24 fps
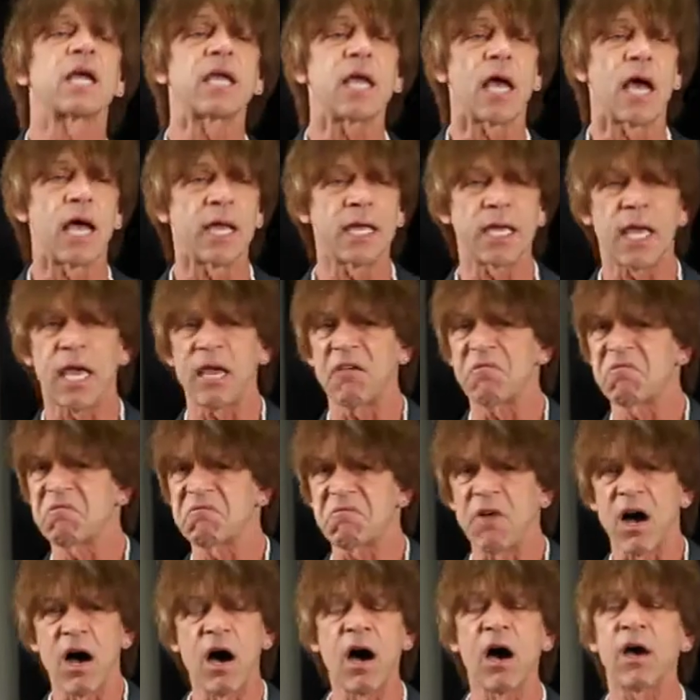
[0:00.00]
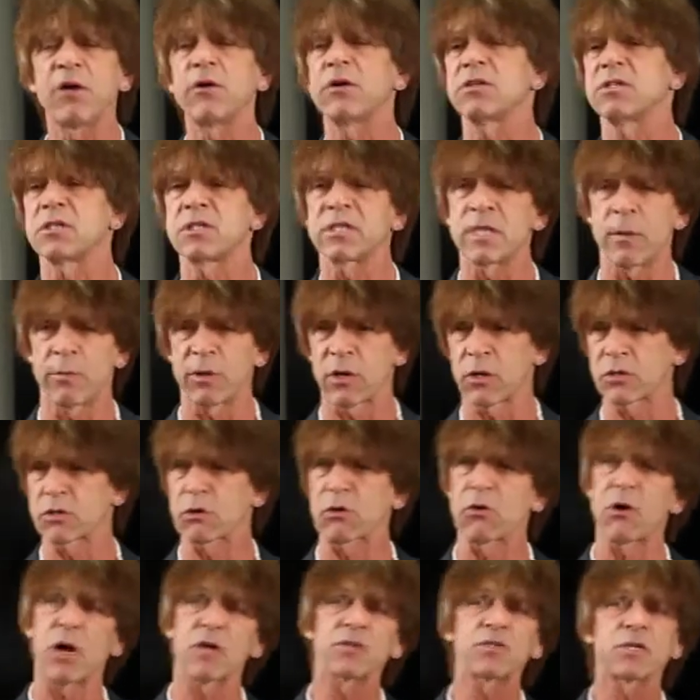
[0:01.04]
I gave hundreds of seminars
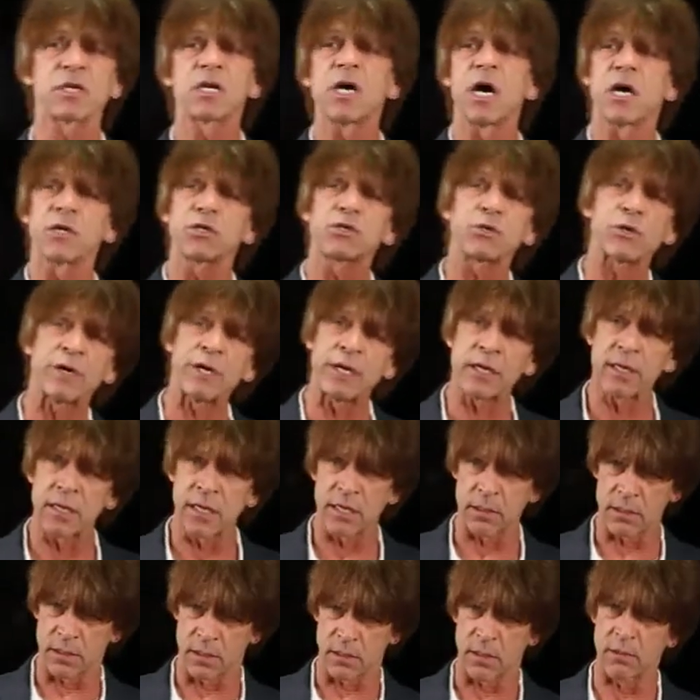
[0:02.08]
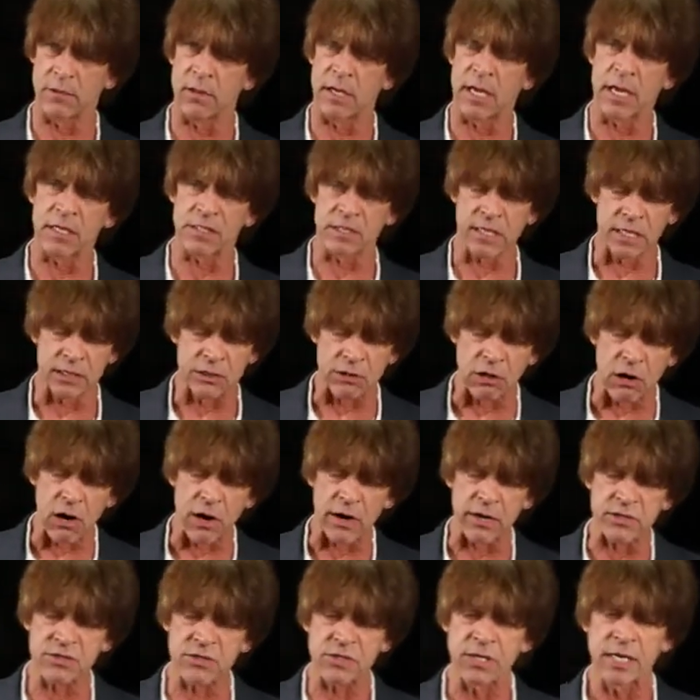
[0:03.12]
across the country as a
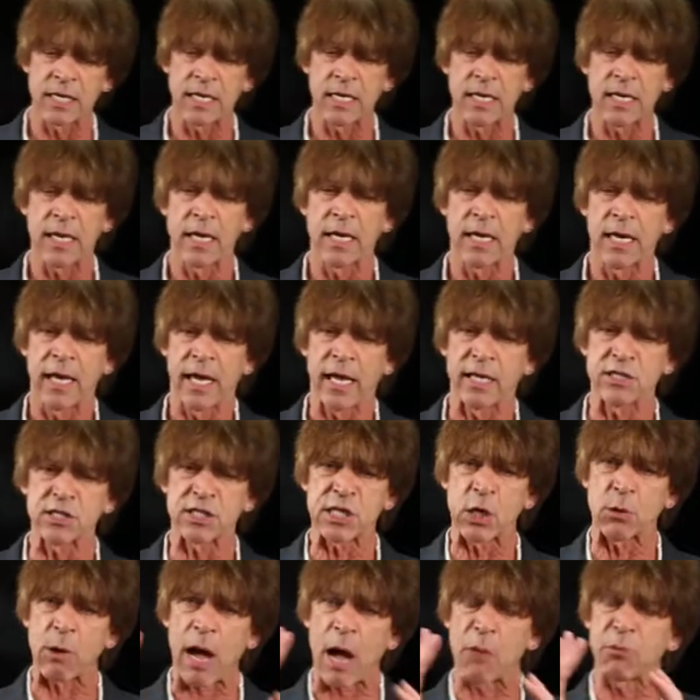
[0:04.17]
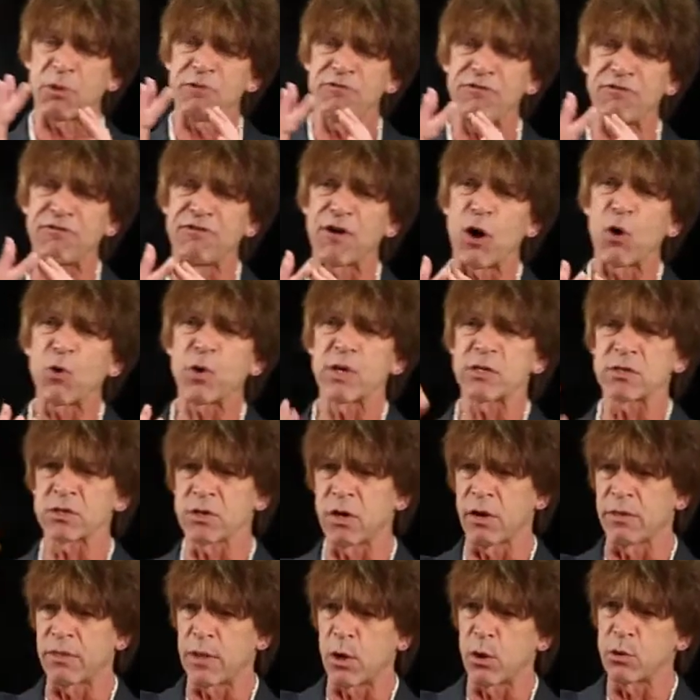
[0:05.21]
guitarist. And so I would focus
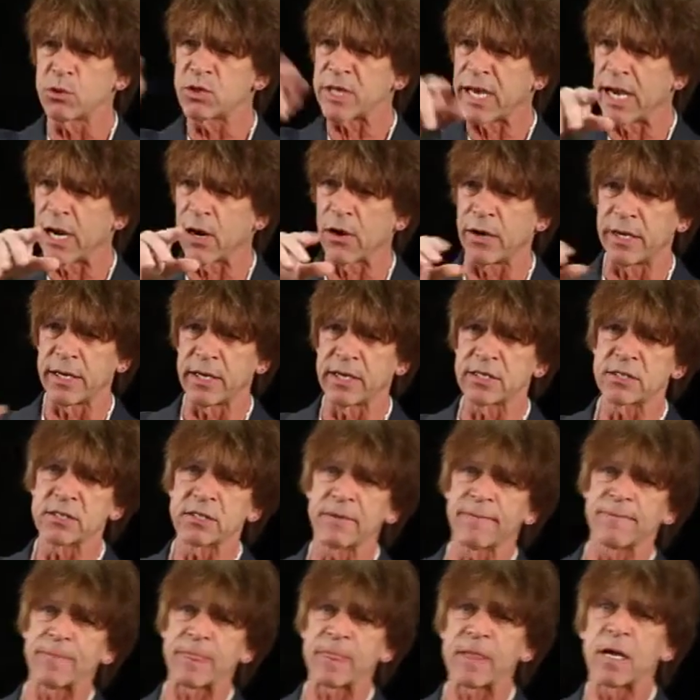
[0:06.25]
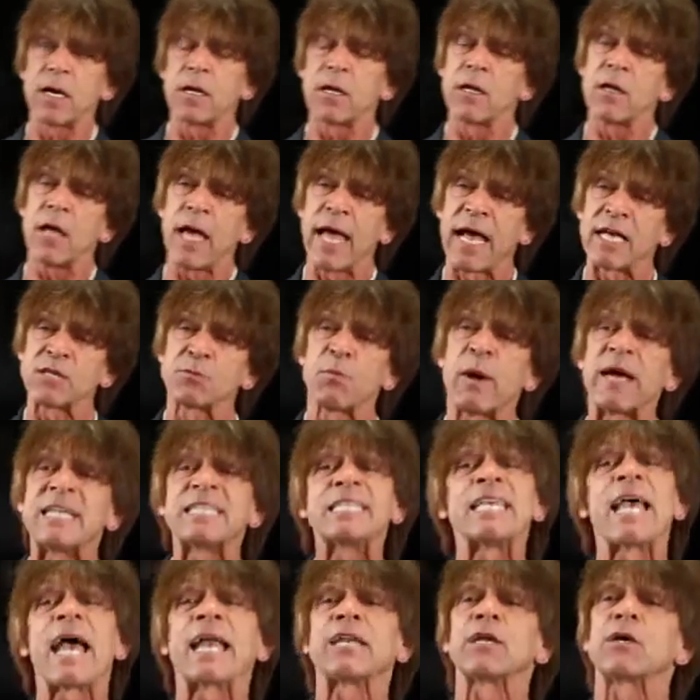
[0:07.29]
on those areas as my
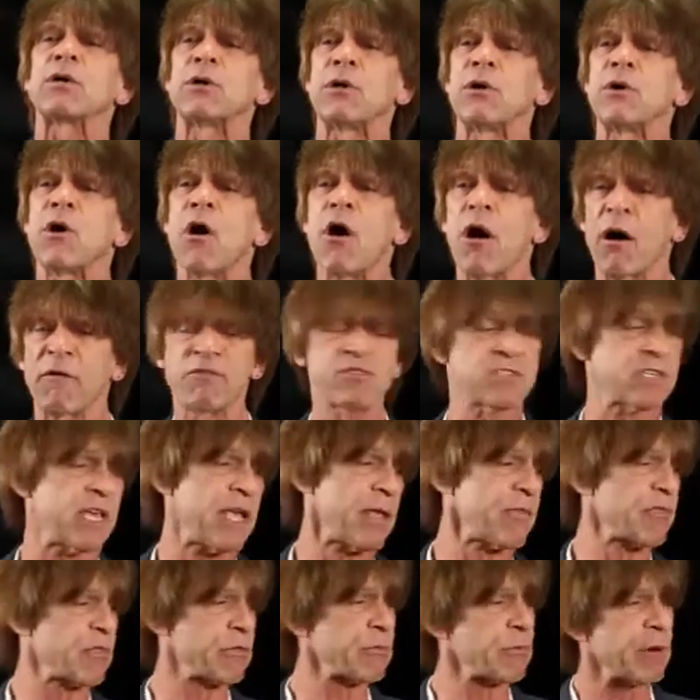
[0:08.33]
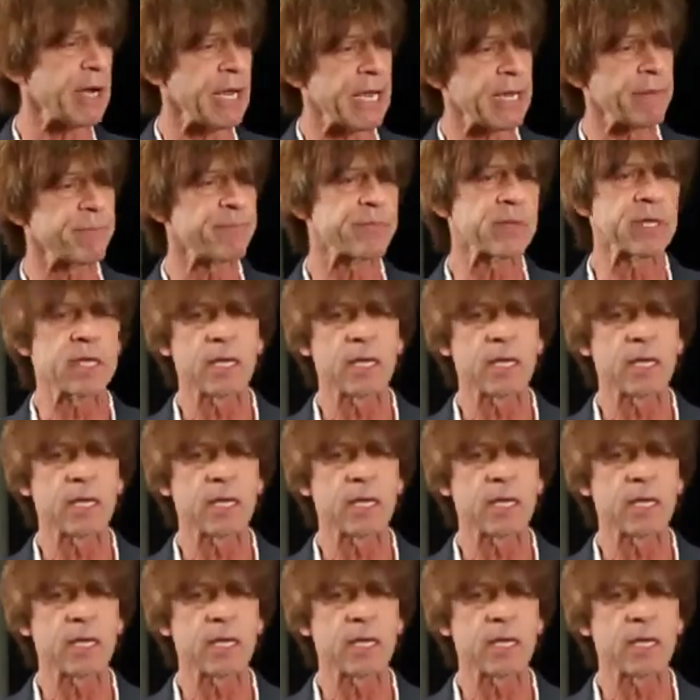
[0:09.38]
technical offset three.